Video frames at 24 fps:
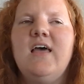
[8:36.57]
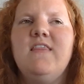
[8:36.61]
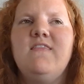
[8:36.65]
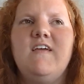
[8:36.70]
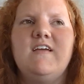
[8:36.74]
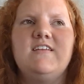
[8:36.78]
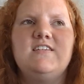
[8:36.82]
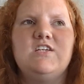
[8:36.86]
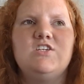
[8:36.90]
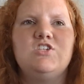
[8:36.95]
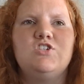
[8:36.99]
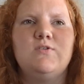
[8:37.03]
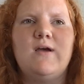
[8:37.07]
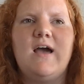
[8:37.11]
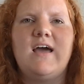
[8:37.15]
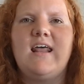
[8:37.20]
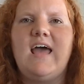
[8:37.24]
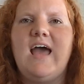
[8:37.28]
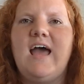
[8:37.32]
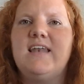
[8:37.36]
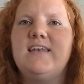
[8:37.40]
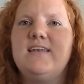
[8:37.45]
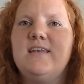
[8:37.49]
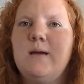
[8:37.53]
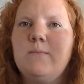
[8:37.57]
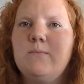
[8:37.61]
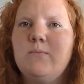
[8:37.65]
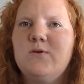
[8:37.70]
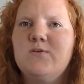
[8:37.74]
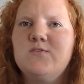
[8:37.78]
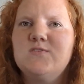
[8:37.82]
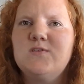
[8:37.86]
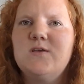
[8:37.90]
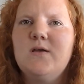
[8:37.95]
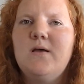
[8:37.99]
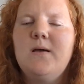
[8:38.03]
They teach you how to add
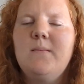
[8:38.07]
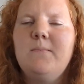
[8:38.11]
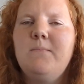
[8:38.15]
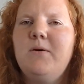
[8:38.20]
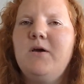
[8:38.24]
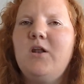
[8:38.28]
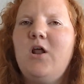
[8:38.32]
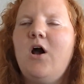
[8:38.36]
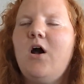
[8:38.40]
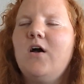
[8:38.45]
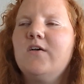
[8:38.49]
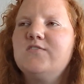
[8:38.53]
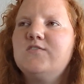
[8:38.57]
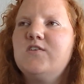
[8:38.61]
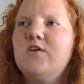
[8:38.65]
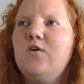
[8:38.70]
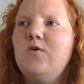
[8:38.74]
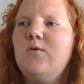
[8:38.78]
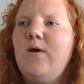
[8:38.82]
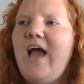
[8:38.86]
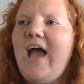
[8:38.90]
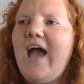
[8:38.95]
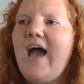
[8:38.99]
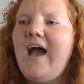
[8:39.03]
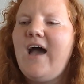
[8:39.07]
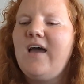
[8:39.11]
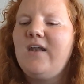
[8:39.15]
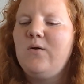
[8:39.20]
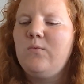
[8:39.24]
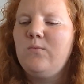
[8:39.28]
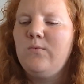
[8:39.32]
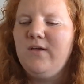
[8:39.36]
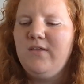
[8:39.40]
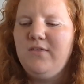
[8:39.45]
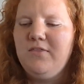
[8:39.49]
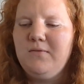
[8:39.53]
numbers, but also
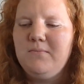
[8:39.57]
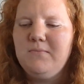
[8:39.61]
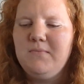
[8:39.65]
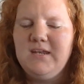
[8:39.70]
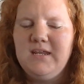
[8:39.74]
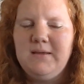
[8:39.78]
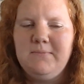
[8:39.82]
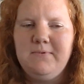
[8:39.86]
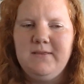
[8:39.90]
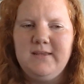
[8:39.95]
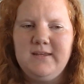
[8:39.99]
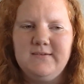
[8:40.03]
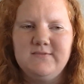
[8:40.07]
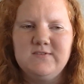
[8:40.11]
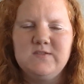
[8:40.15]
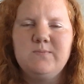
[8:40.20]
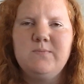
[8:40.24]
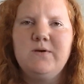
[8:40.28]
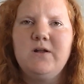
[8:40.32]
add with manipulatives,